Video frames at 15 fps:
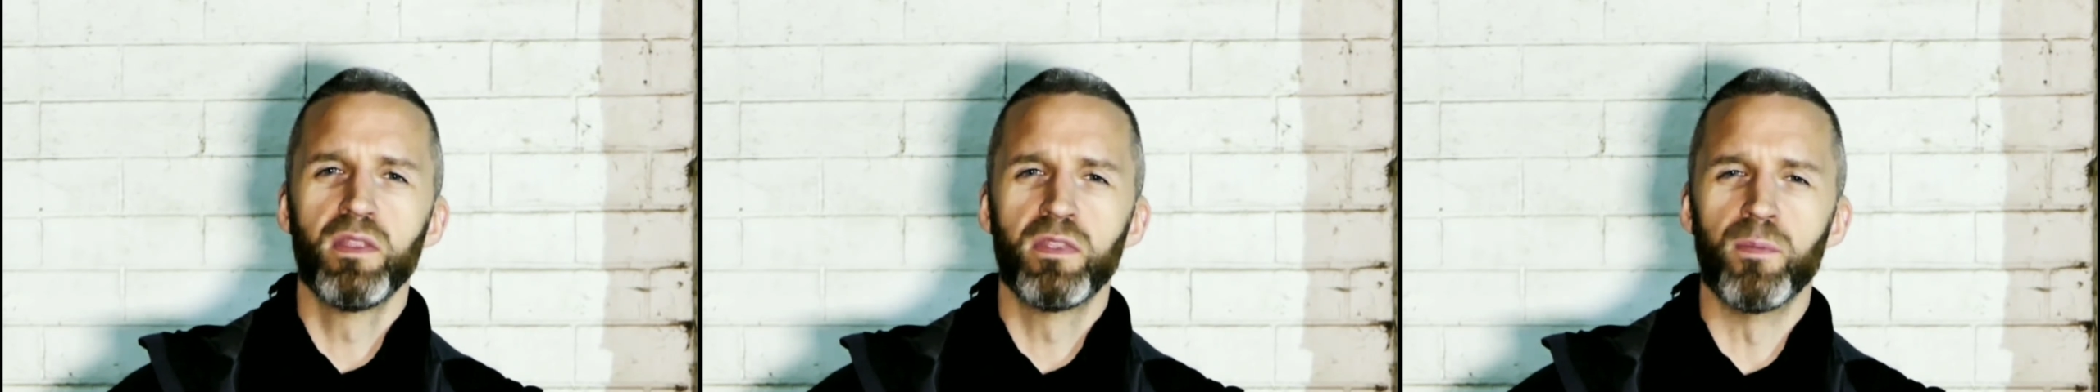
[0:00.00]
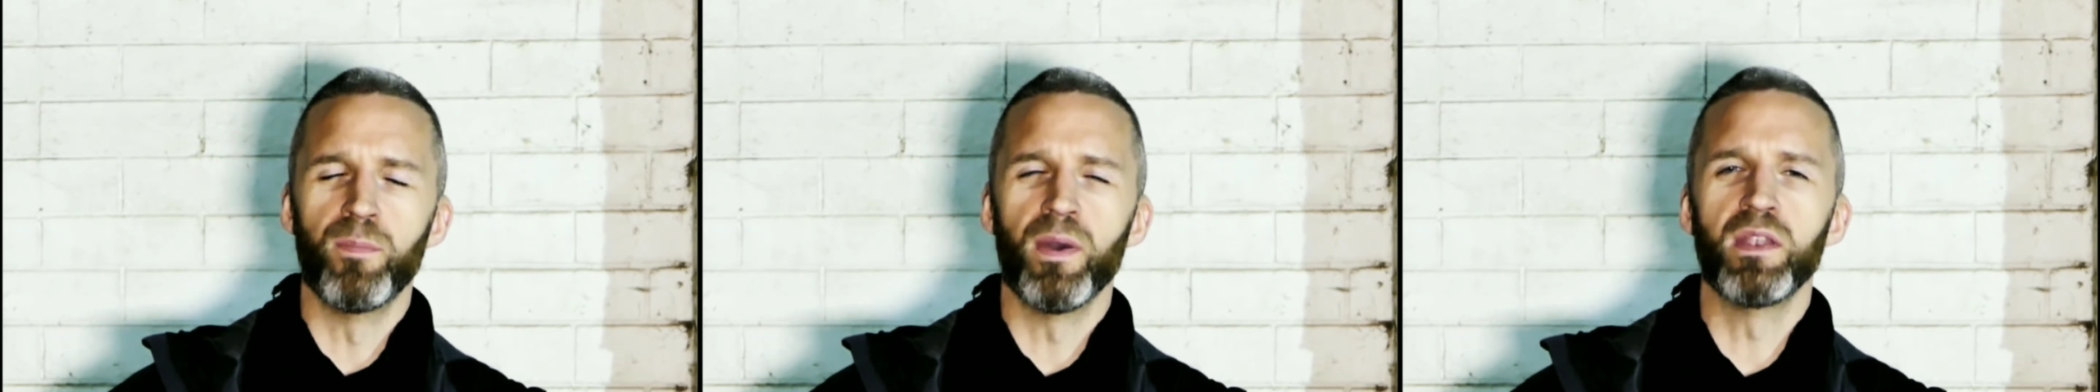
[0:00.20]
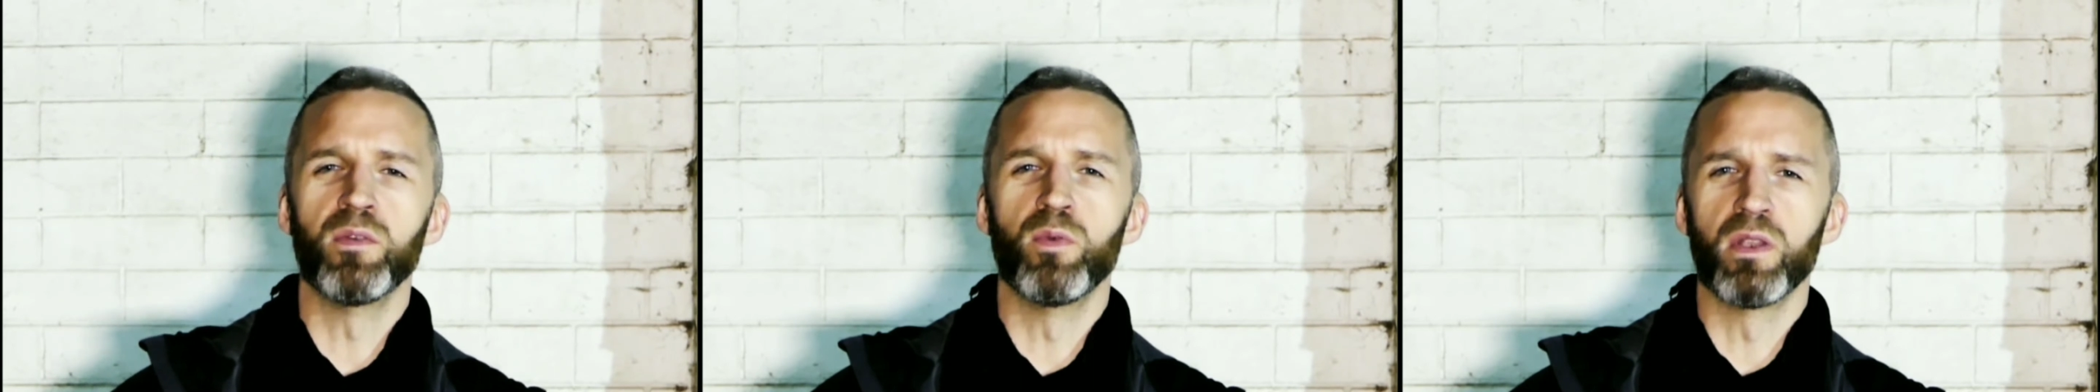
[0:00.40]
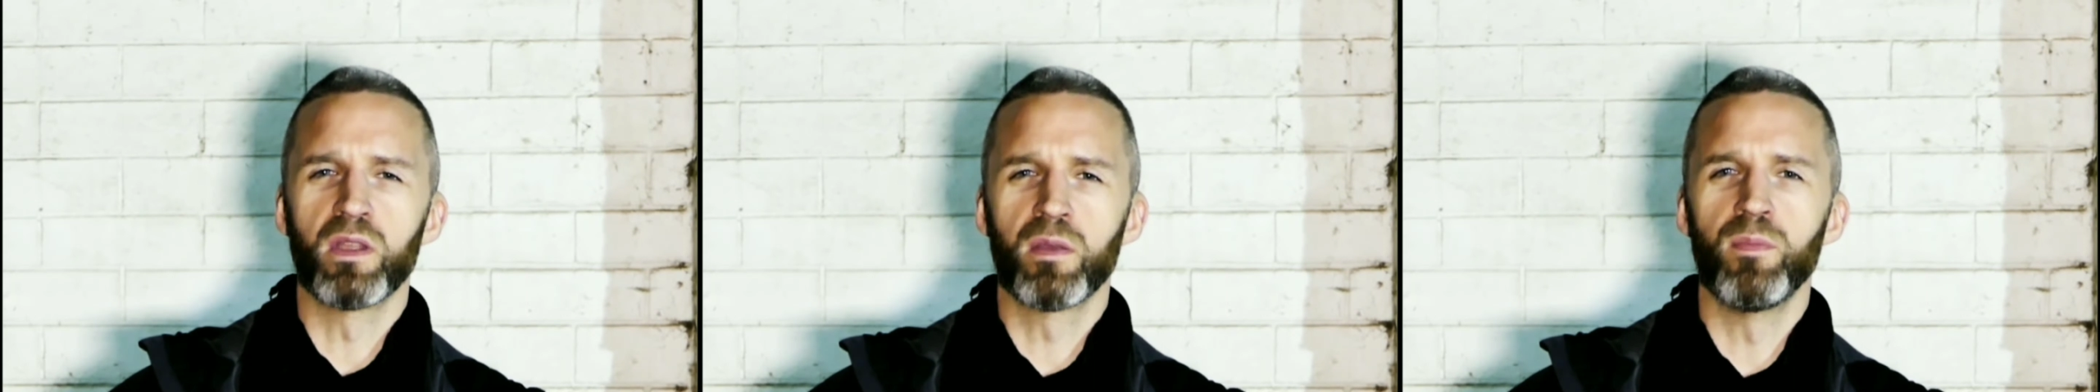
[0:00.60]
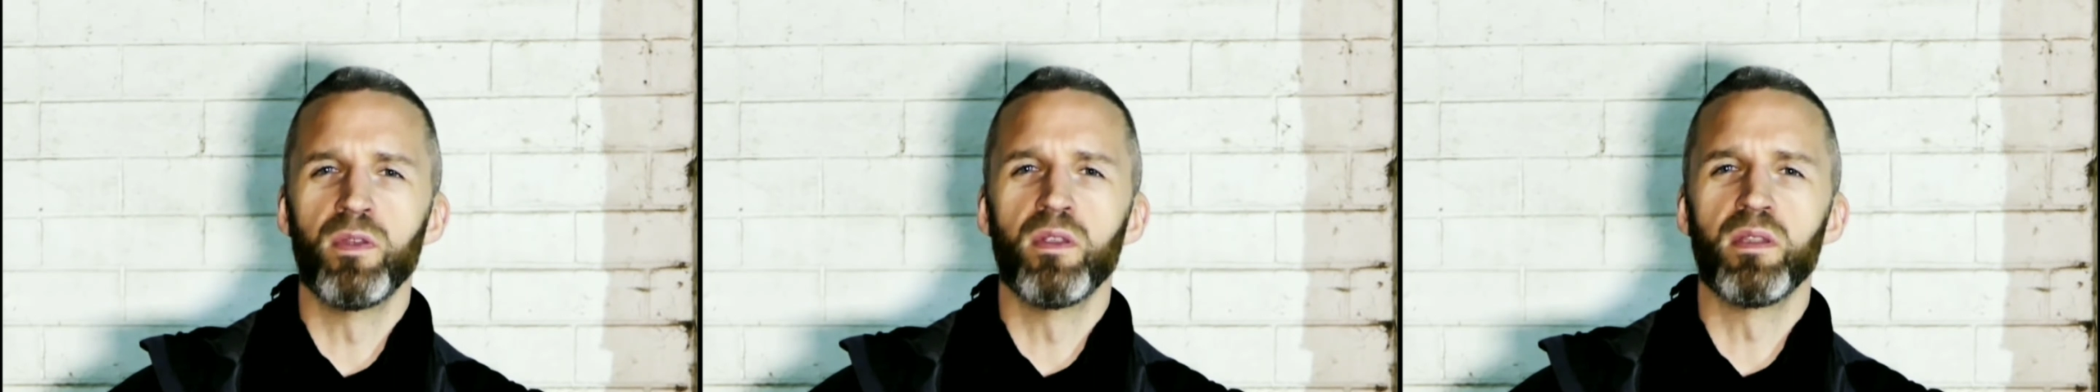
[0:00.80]
the Bedouin
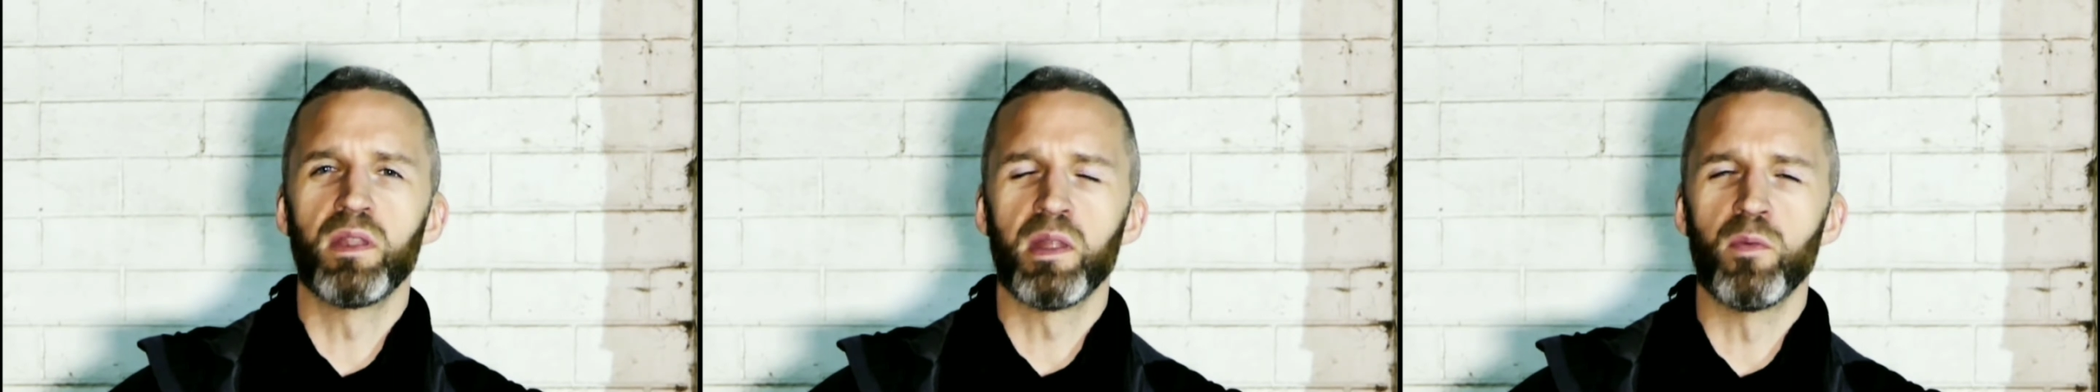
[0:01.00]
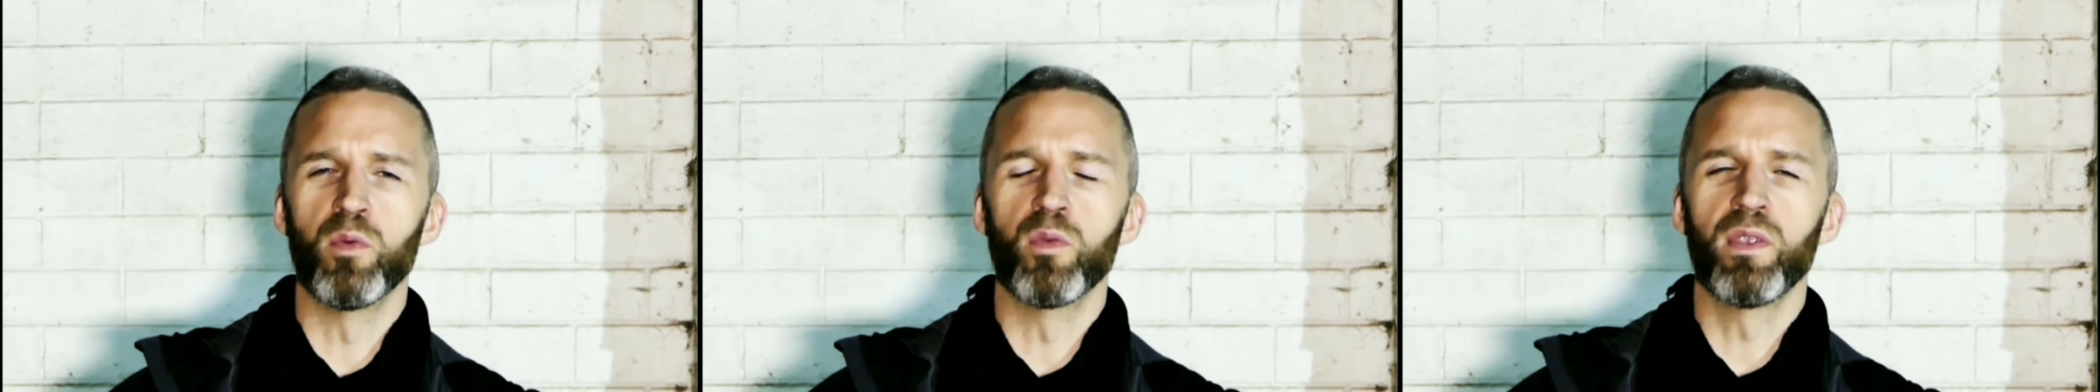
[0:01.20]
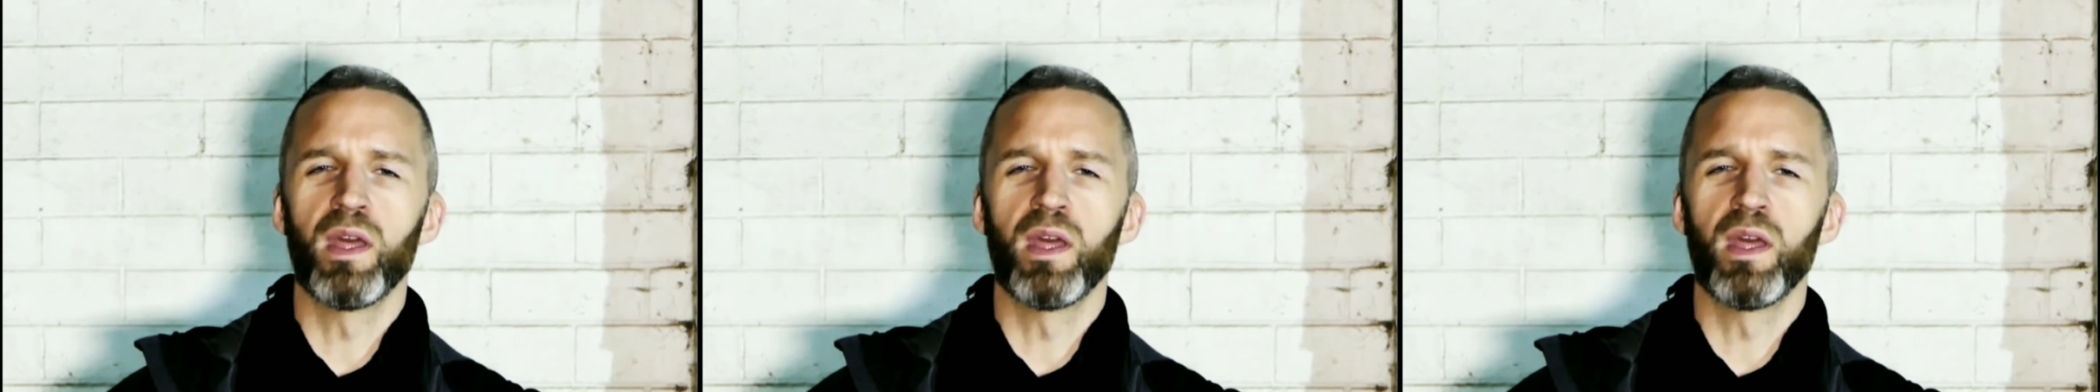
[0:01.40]
community will